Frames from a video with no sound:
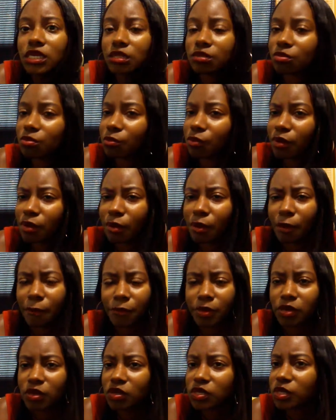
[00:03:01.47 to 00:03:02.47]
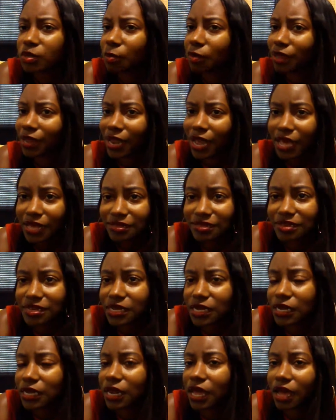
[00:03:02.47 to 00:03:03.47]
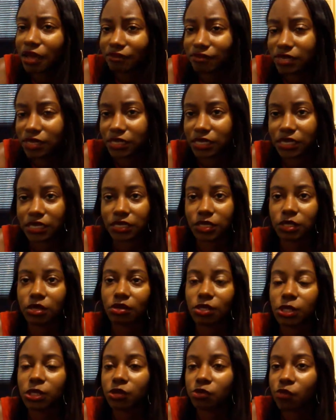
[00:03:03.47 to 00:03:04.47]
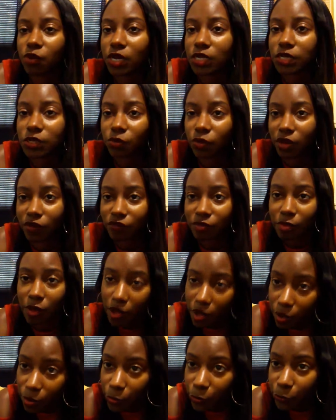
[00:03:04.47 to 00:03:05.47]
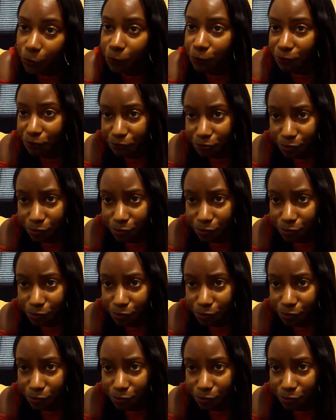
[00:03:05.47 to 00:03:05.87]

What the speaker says: gets abused, molested, everything. So she runs away from home.